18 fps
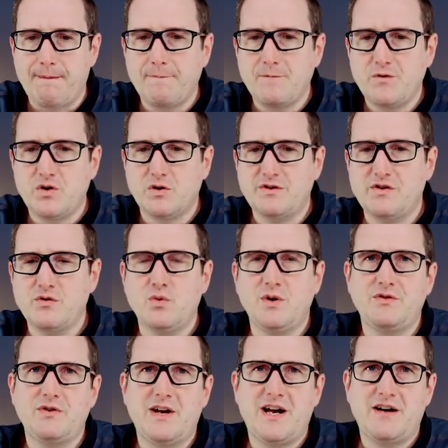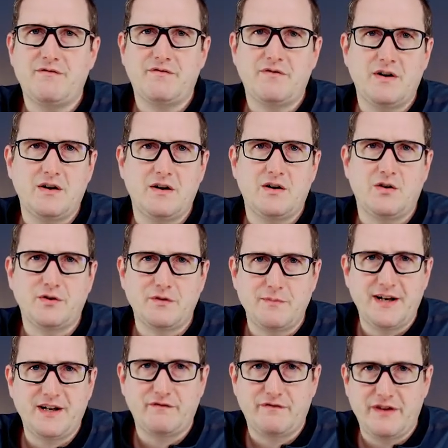you also want to have
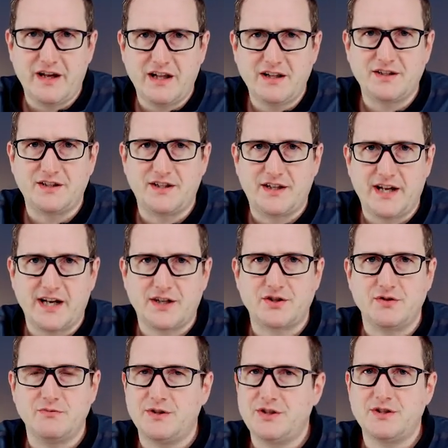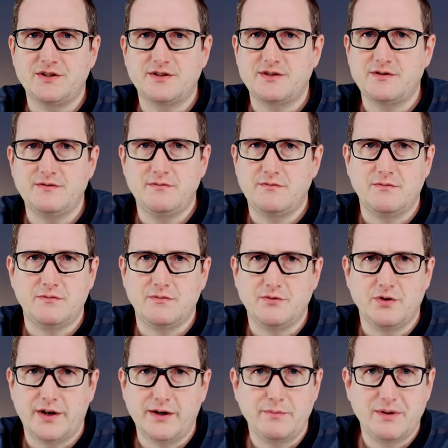automatic failure detection, which is
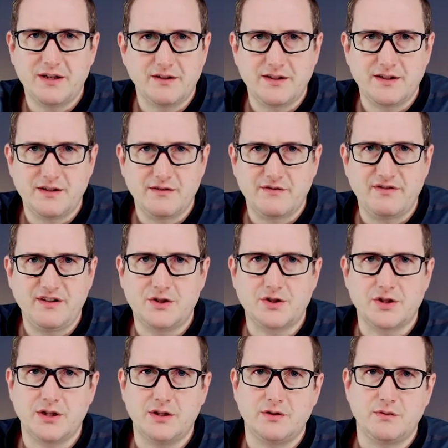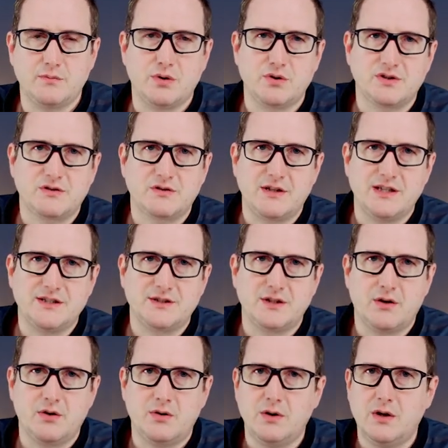not a built-in feature into Postgres.
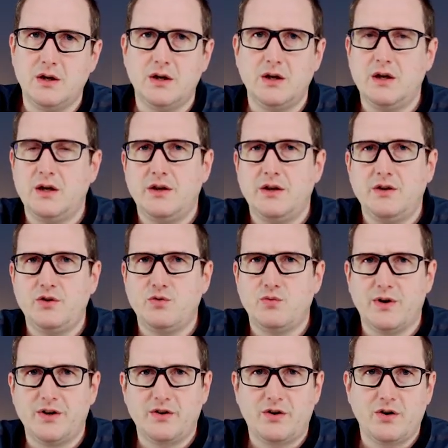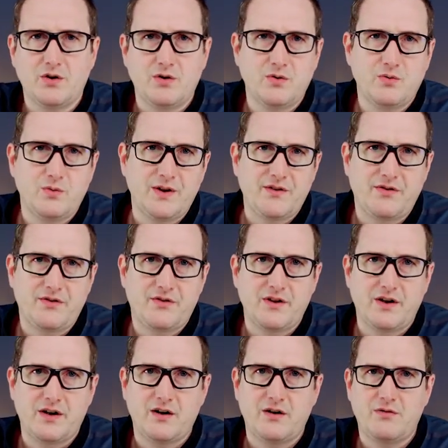So you want to go with
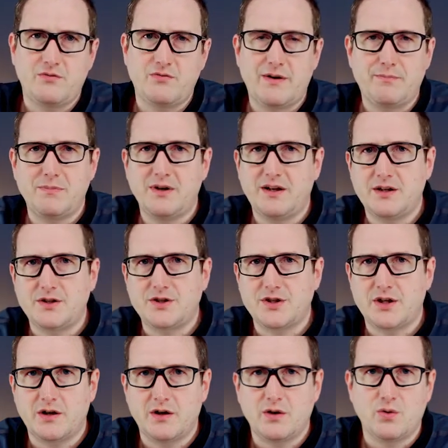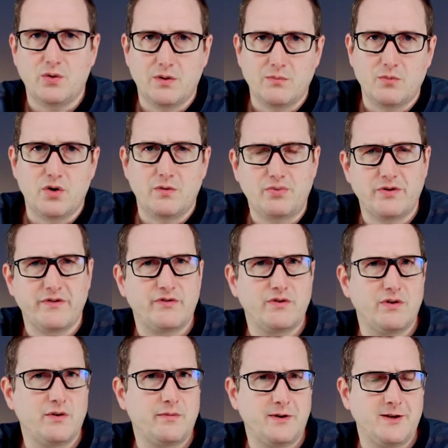Rep Manager or more
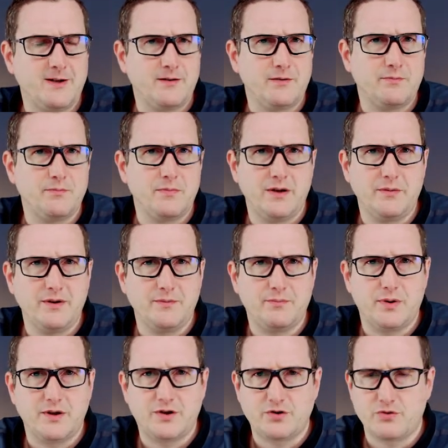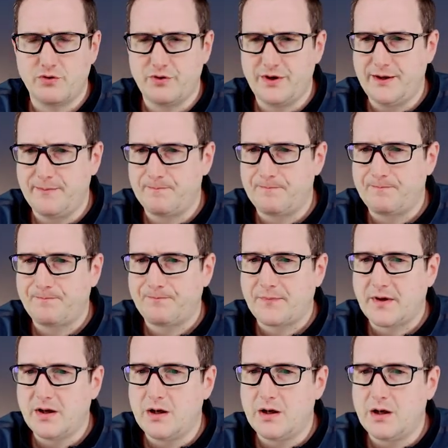preferably maybe Patroni
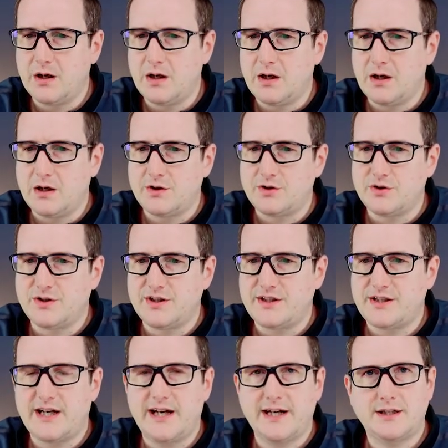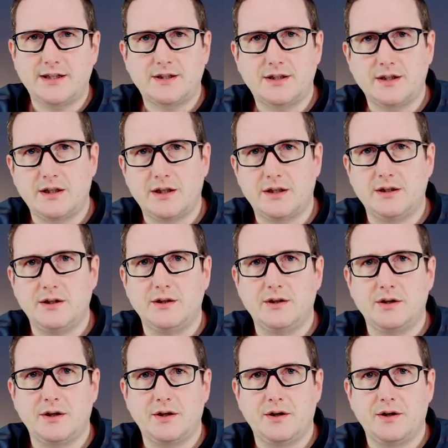to detect and